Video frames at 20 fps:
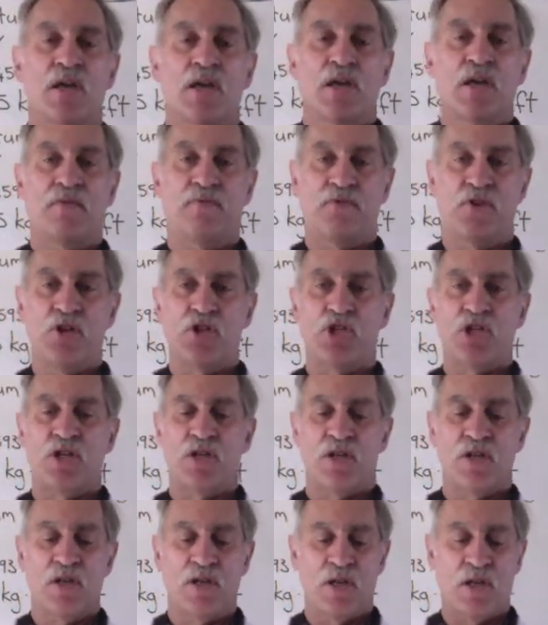In
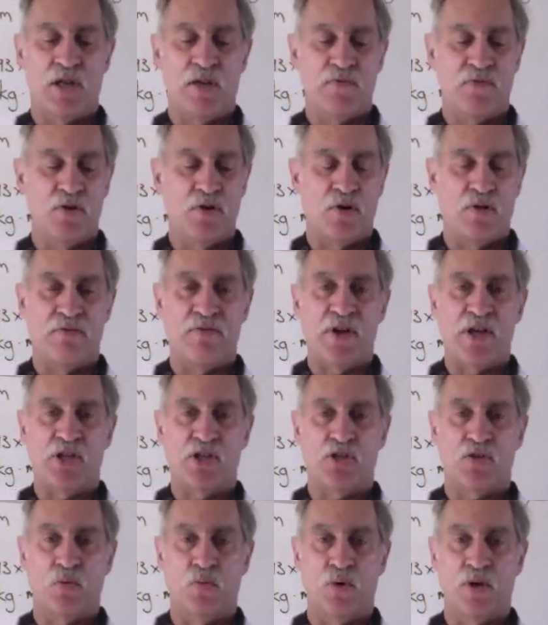future, if you are
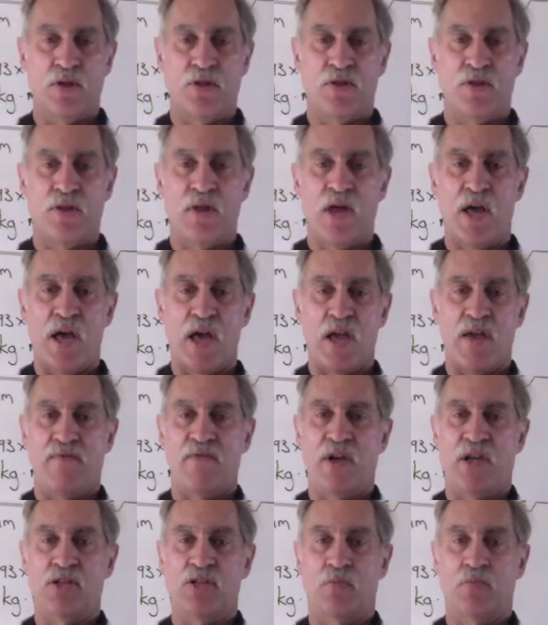faced with a
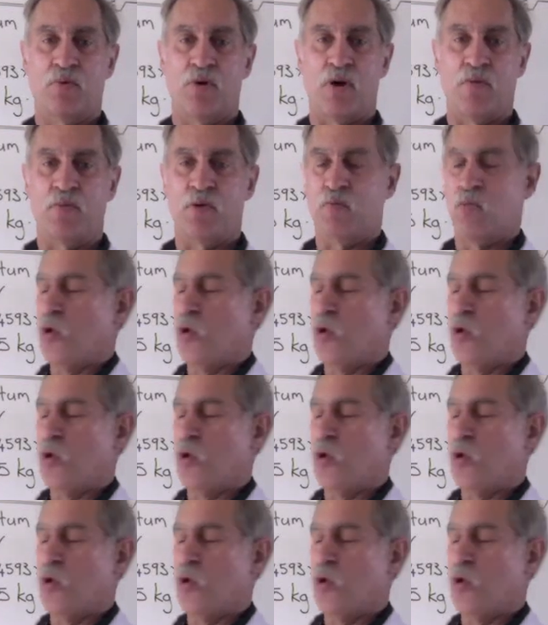vector problem,